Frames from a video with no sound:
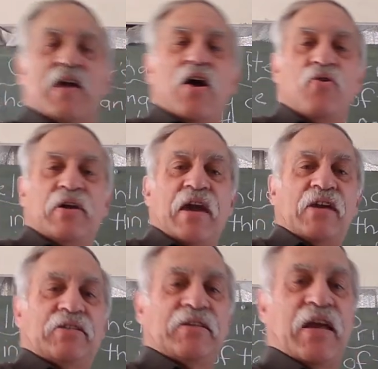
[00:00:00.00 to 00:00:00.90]
oic
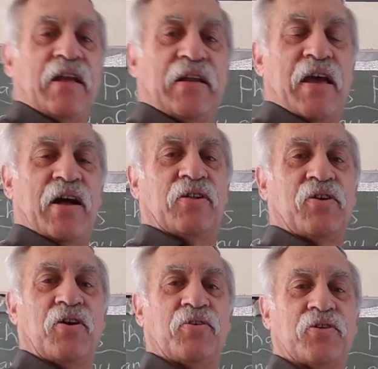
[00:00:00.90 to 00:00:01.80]
acid and an
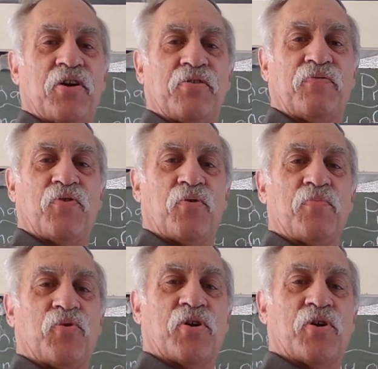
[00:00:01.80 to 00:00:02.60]
alcohol go to form, or